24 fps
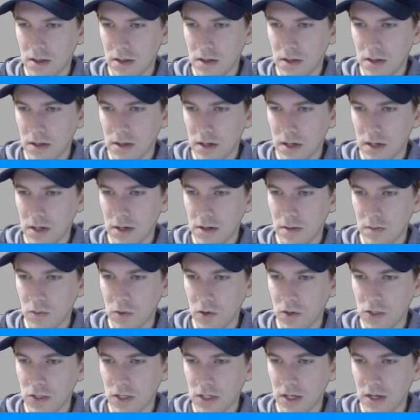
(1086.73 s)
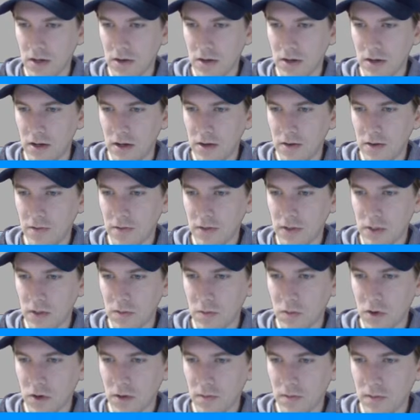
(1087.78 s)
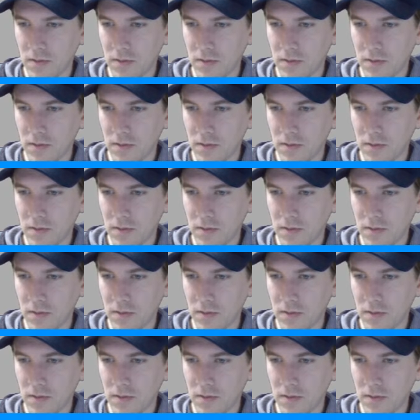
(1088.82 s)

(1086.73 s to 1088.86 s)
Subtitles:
I not merge down enough is the problem?